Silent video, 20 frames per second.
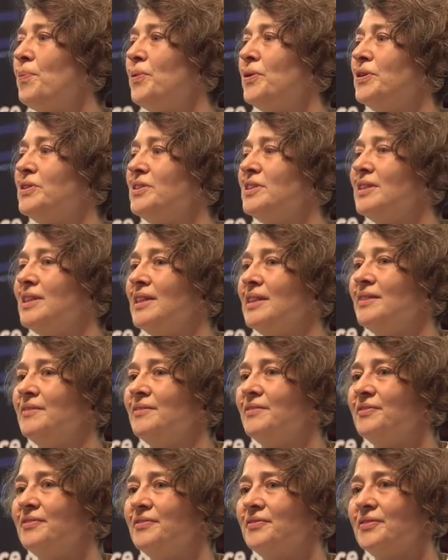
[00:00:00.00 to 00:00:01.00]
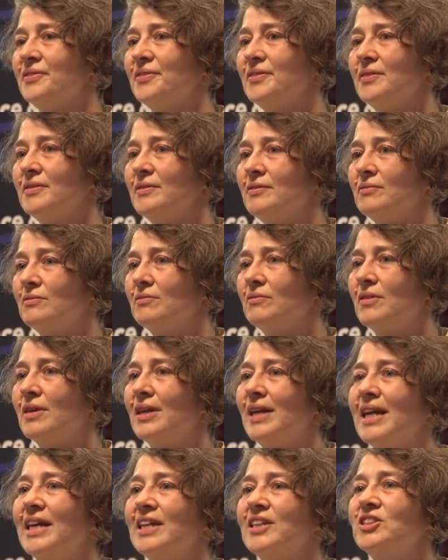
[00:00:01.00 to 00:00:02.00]
I think it's
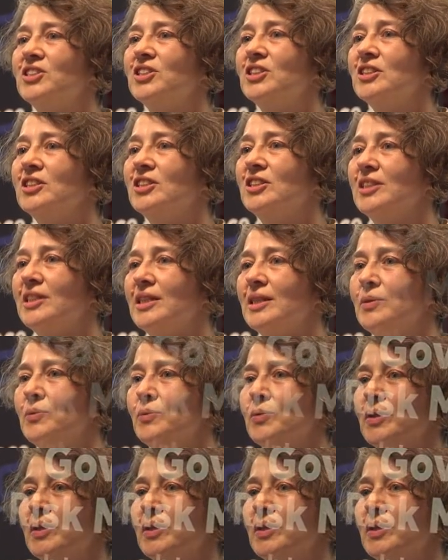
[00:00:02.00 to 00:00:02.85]
just really important